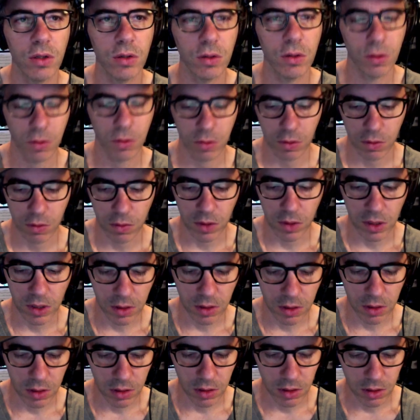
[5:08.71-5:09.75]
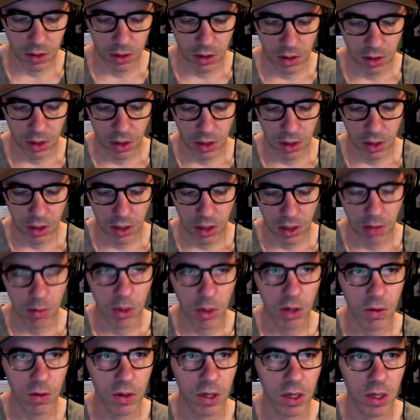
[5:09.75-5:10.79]
tutorial 1,
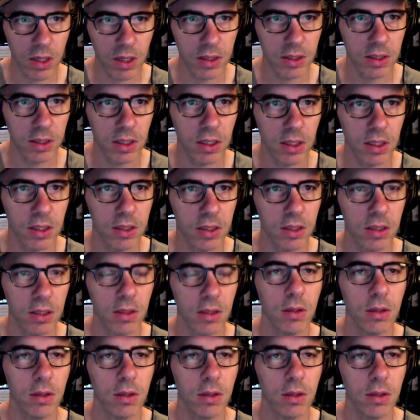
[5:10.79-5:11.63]
MRI CNS.